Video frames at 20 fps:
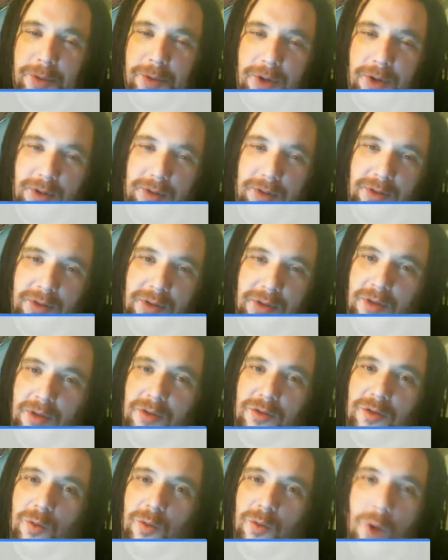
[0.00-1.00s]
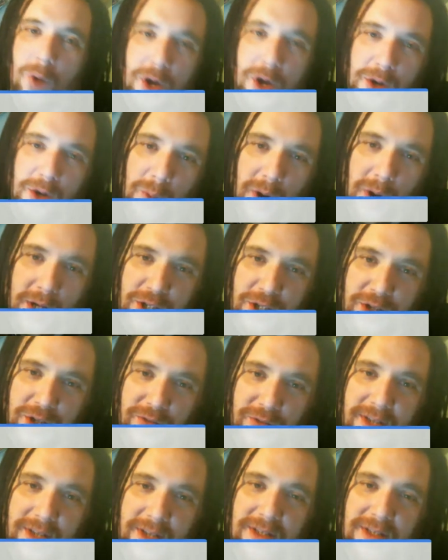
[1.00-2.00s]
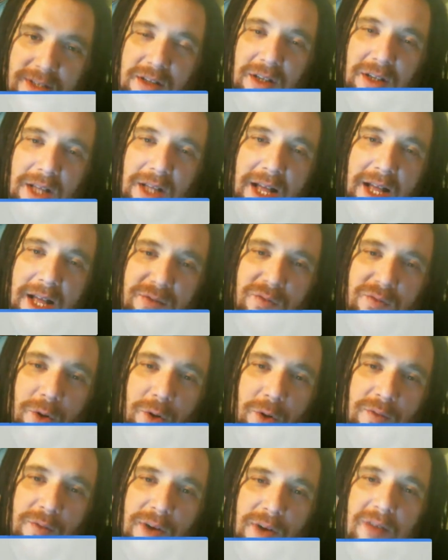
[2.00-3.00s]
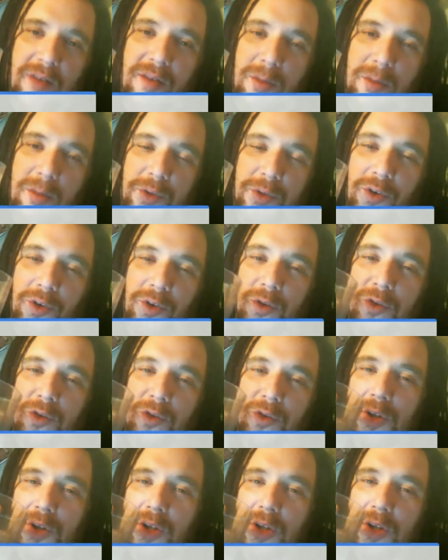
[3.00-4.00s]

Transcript: to want to watch the rest of the last 4 or 5 episodes.